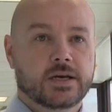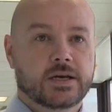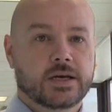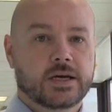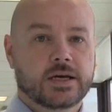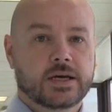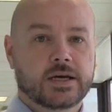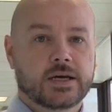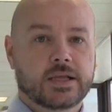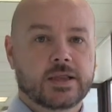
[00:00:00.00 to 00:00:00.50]

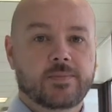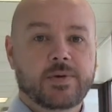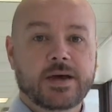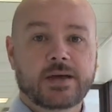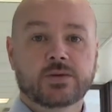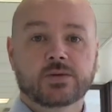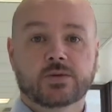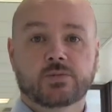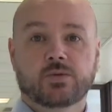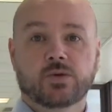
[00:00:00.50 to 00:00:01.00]
Uh, the
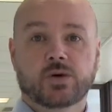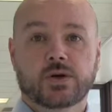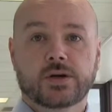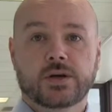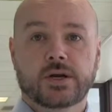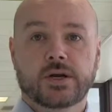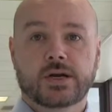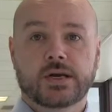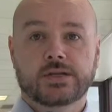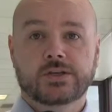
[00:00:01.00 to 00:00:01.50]
pandas were
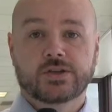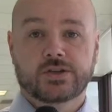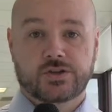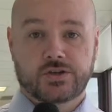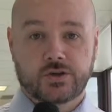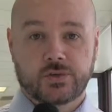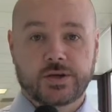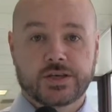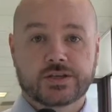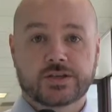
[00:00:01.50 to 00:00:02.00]
born uh, just
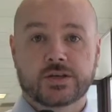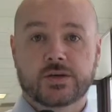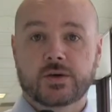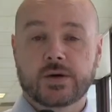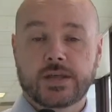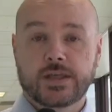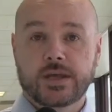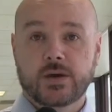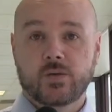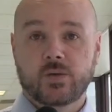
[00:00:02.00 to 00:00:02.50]
two weeks ago,
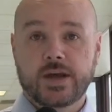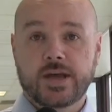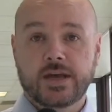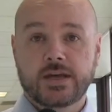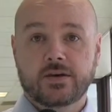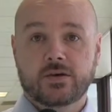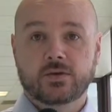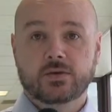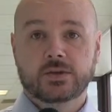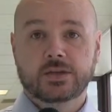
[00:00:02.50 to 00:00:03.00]
and they
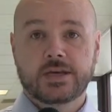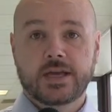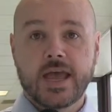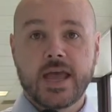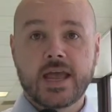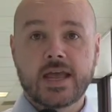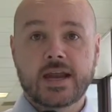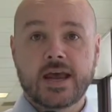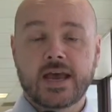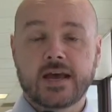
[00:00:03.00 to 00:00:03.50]
weighed only
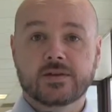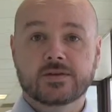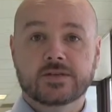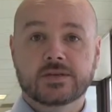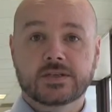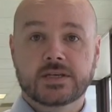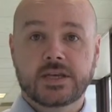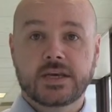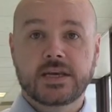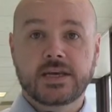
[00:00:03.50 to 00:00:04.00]
eight
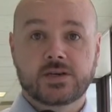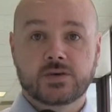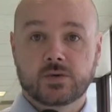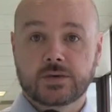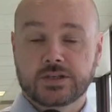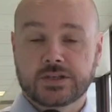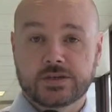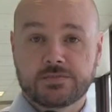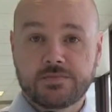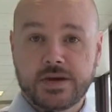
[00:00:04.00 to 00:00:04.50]
ounces each,
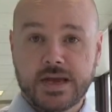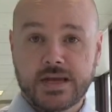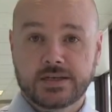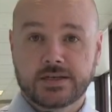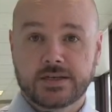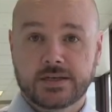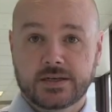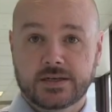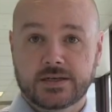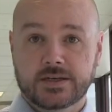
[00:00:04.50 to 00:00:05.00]
which is
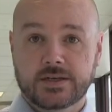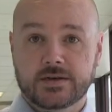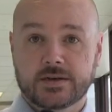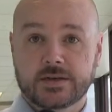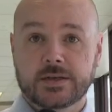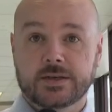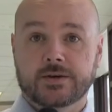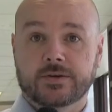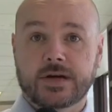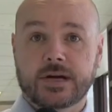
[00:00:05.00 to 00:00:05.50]
amazing
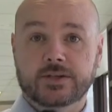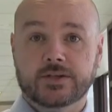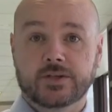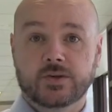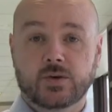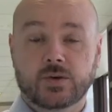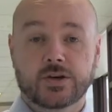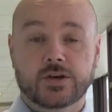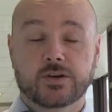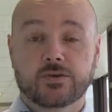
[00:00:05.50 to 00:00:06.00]
considering that they're actually
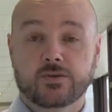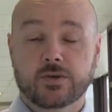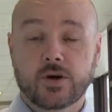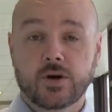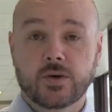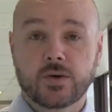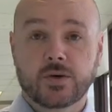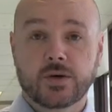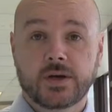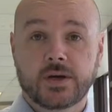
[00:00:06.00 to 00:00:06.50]
going to
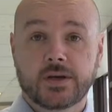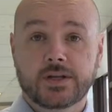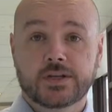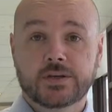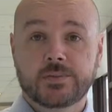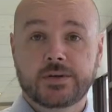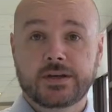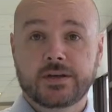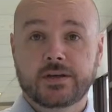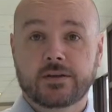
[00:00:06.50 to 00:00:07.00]
grow
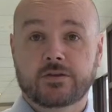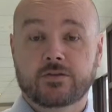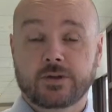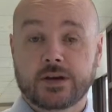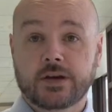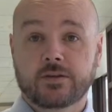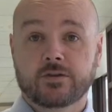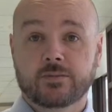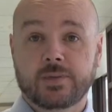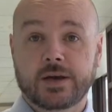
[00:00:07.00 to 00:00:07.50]
to be
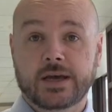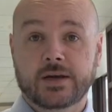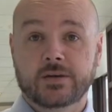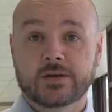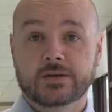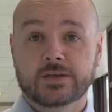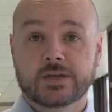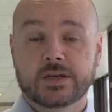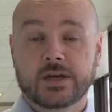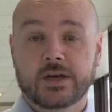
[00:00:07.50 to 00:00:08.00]
300
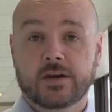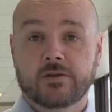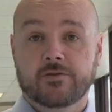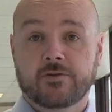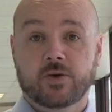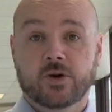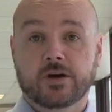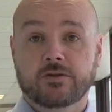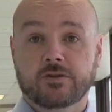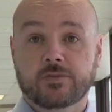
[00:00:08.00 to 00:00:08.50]
pounds,
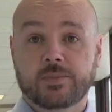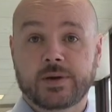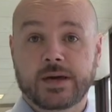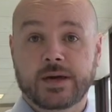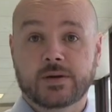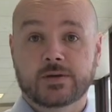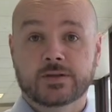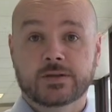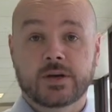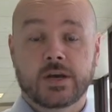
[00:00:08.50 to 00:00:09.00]
400
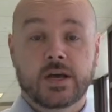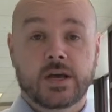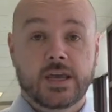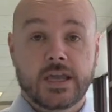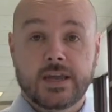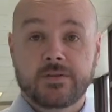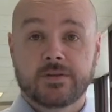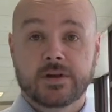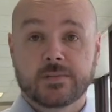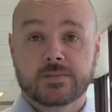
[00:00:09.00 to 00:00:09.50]
pounds,
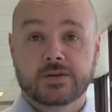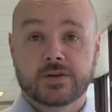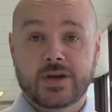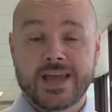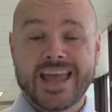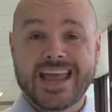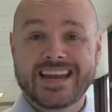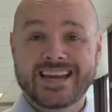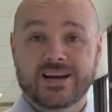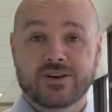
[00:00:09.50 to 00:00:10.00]
even up to
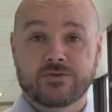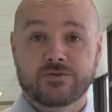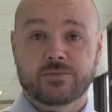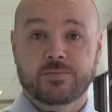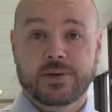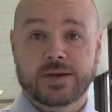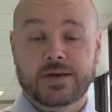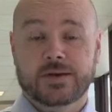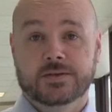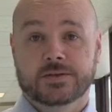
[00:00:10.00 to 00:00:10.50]

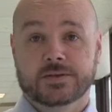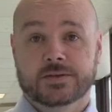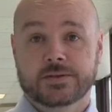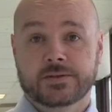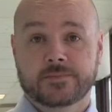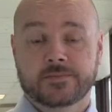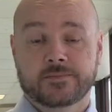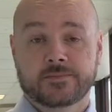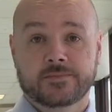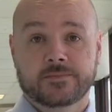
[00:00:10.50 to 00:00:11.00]
800 pounds.